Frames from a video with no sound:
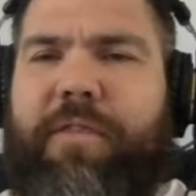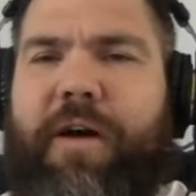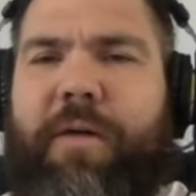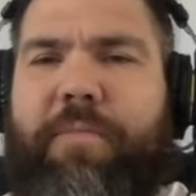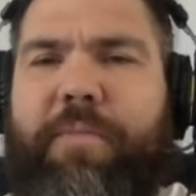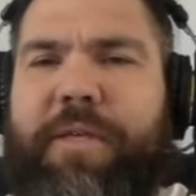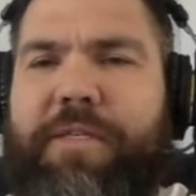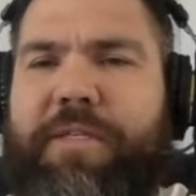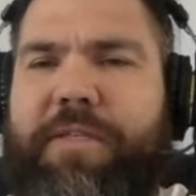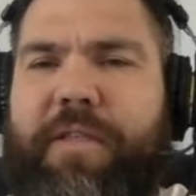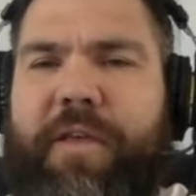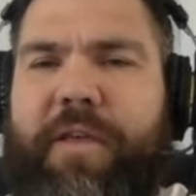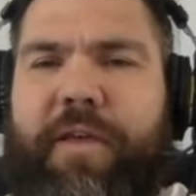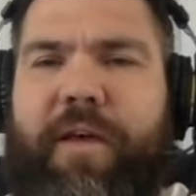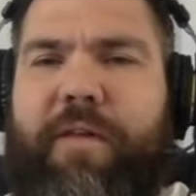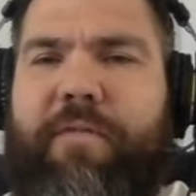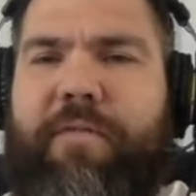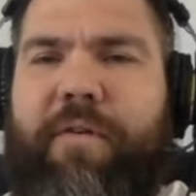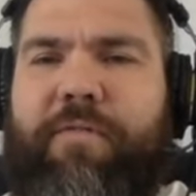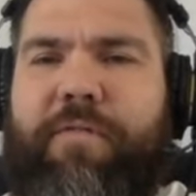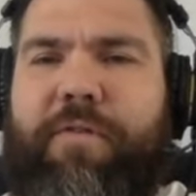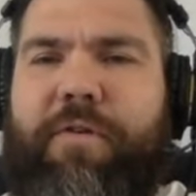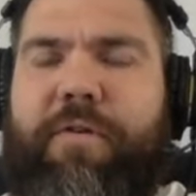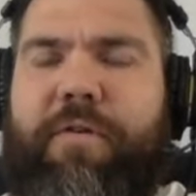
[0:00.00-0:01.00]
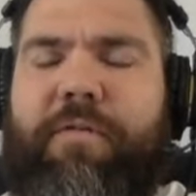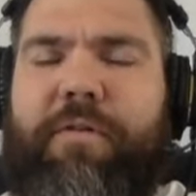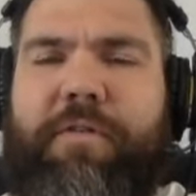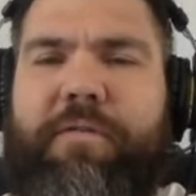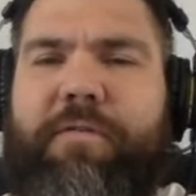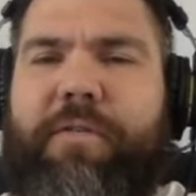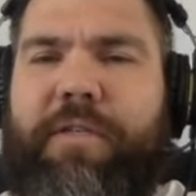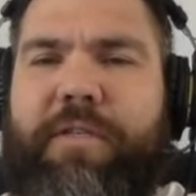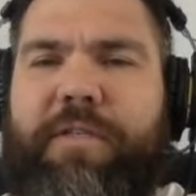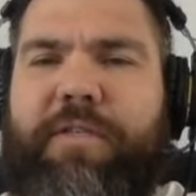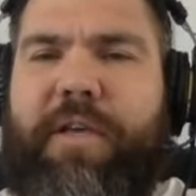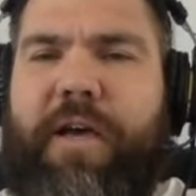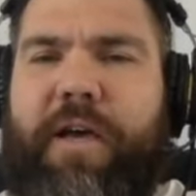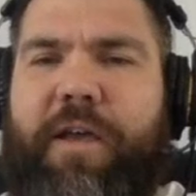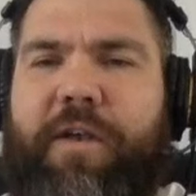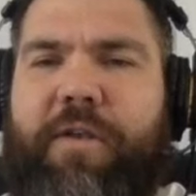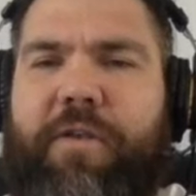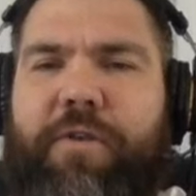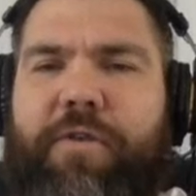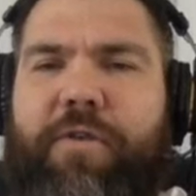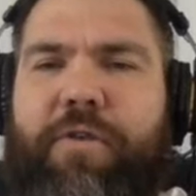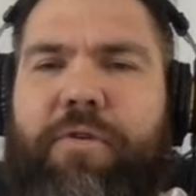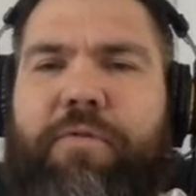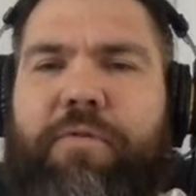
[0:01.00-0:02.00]
dumbest thing I've ever decided
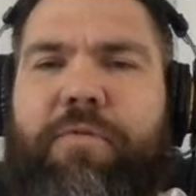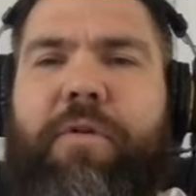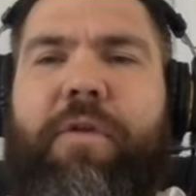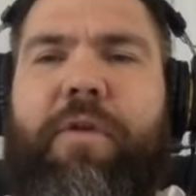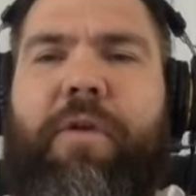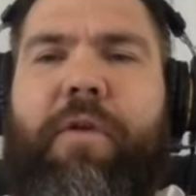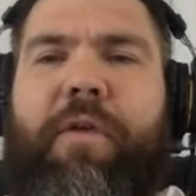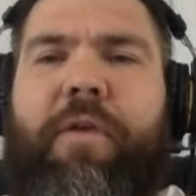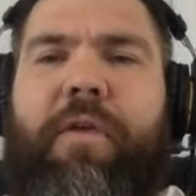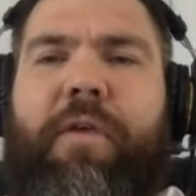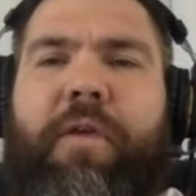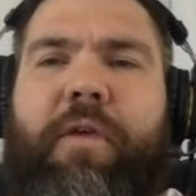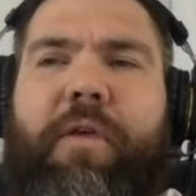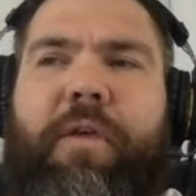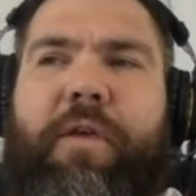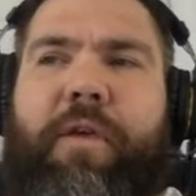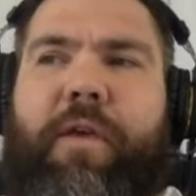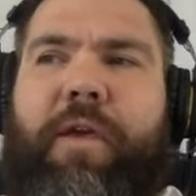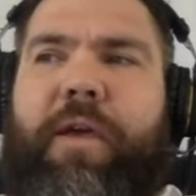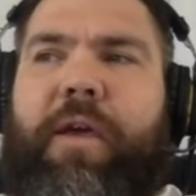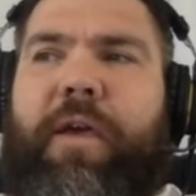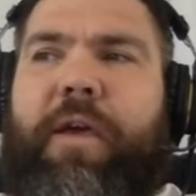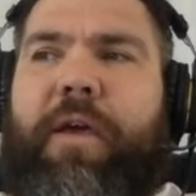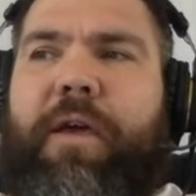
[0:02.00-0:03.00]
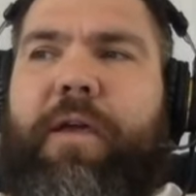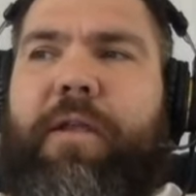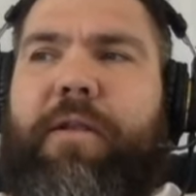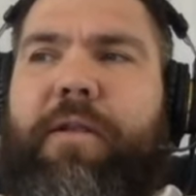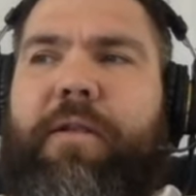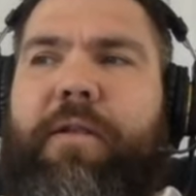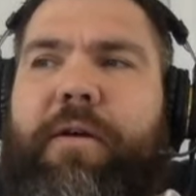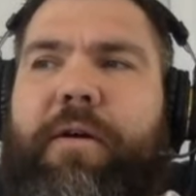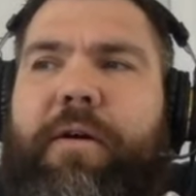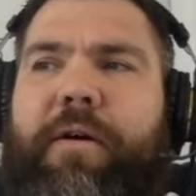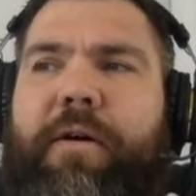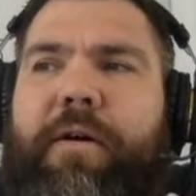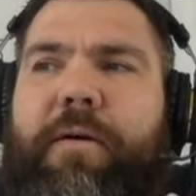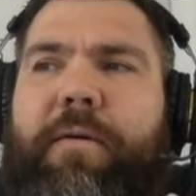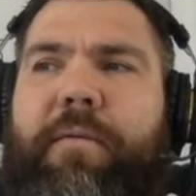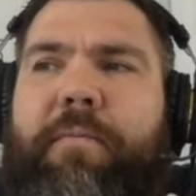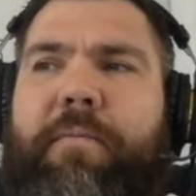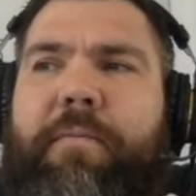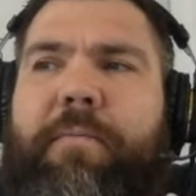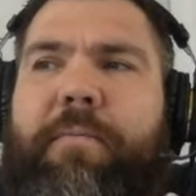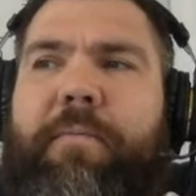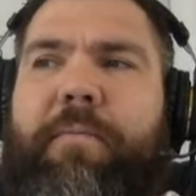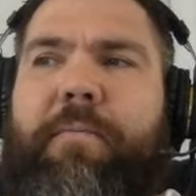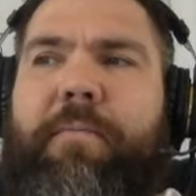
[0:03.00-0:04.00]
to do. And
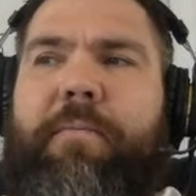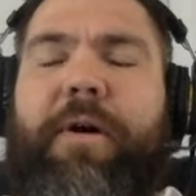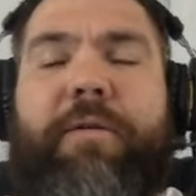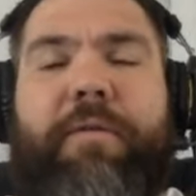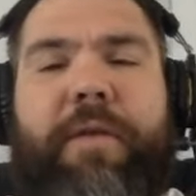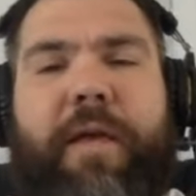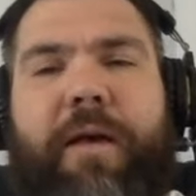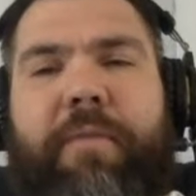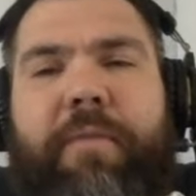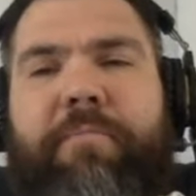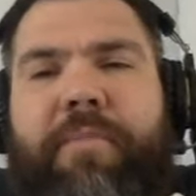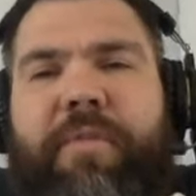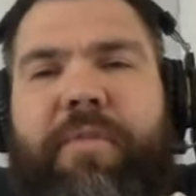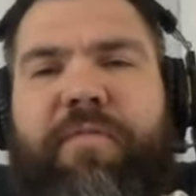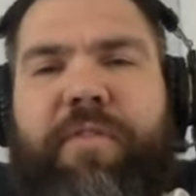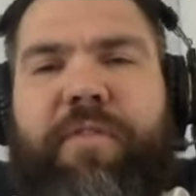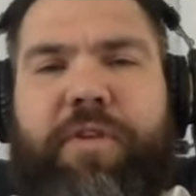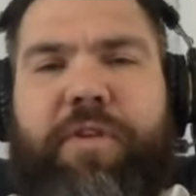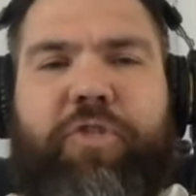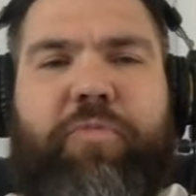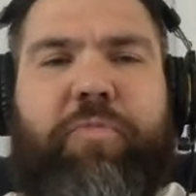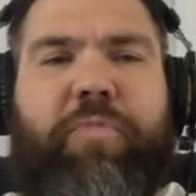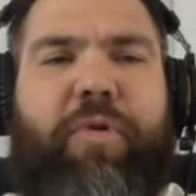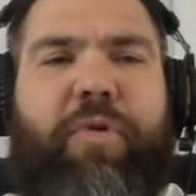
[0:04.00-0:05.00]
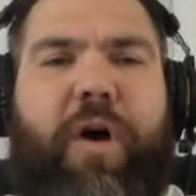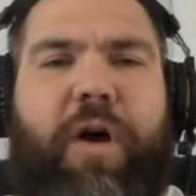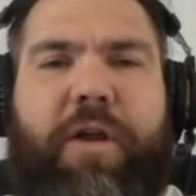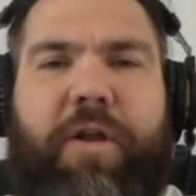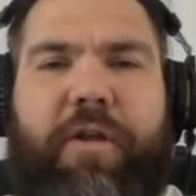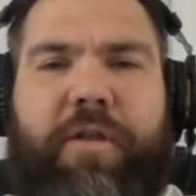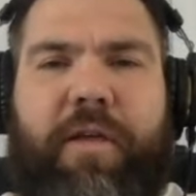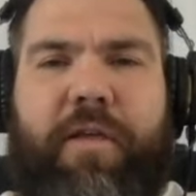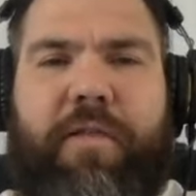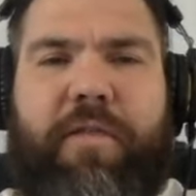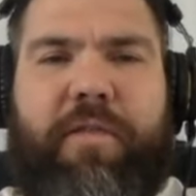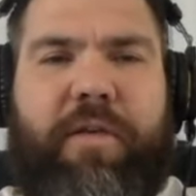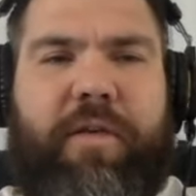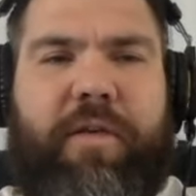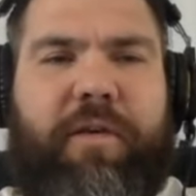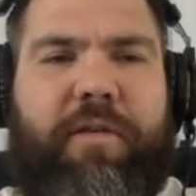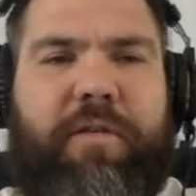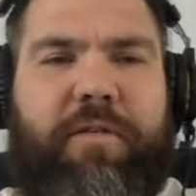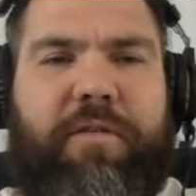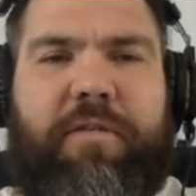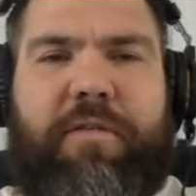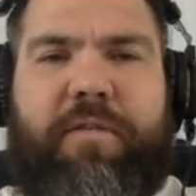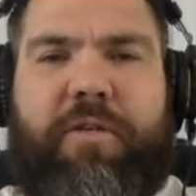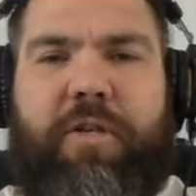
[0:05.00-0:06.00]
um, but yeah, the finished product I think
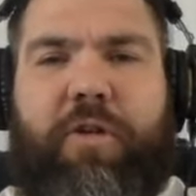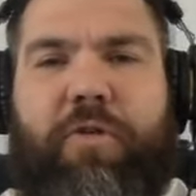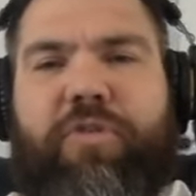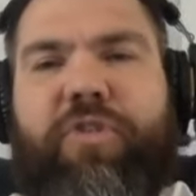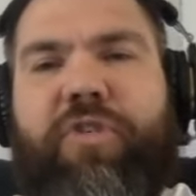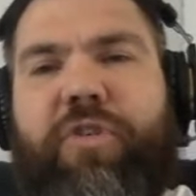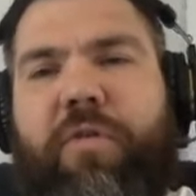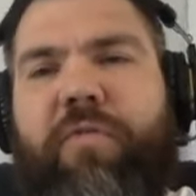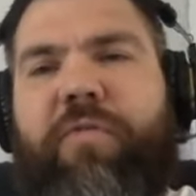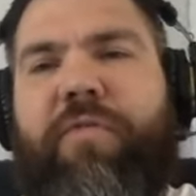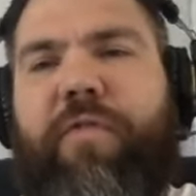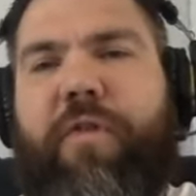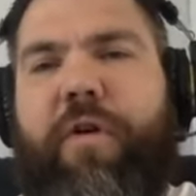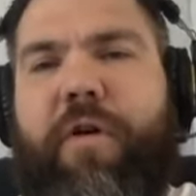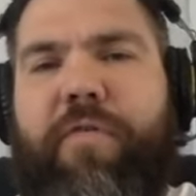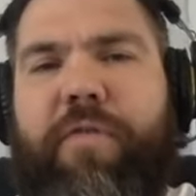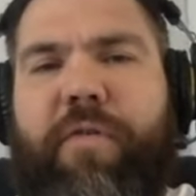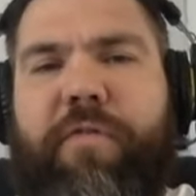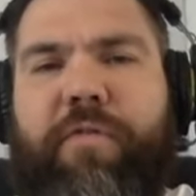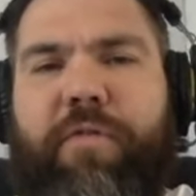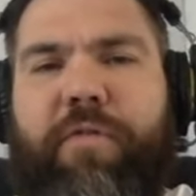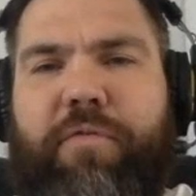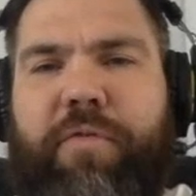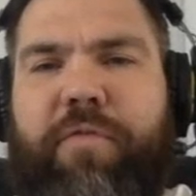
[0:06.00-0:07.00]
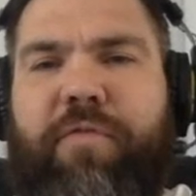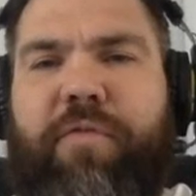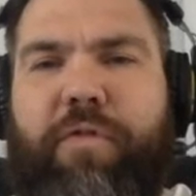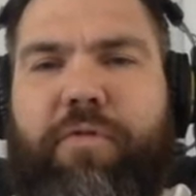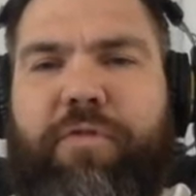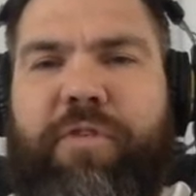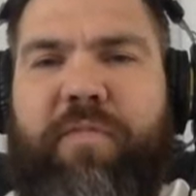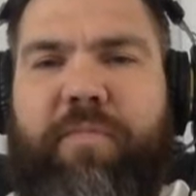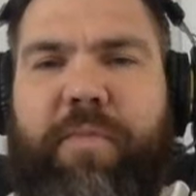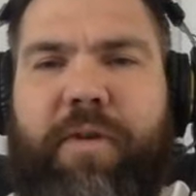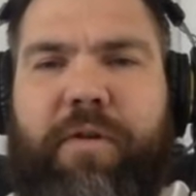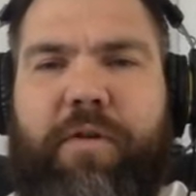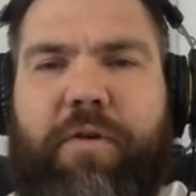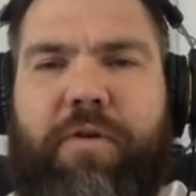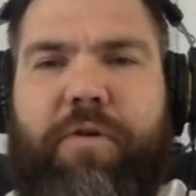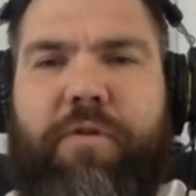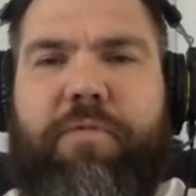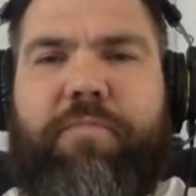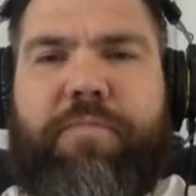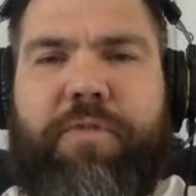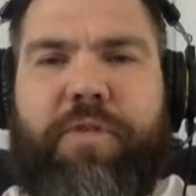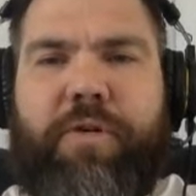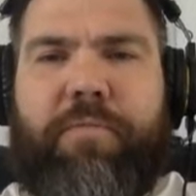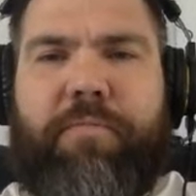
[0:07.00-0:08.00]
is you know so far the, the reviews have been good.
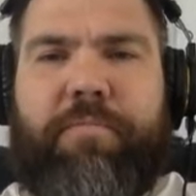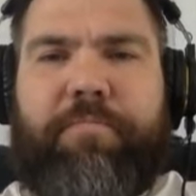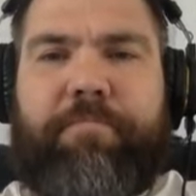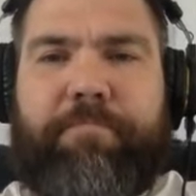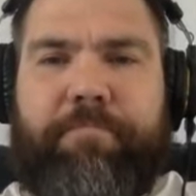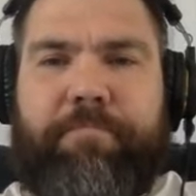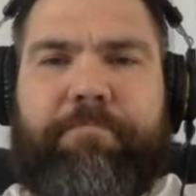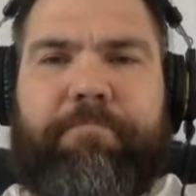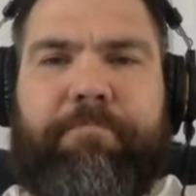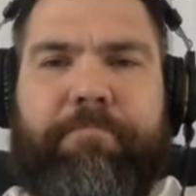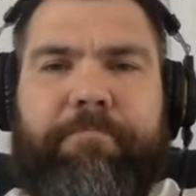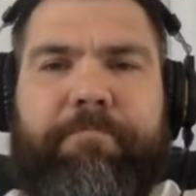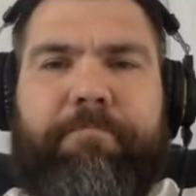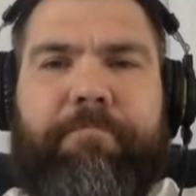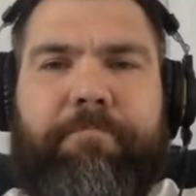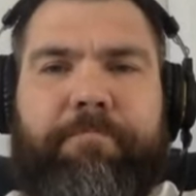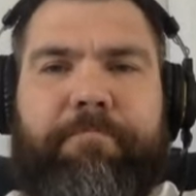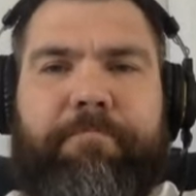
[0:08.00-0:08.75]
So mm-hmm.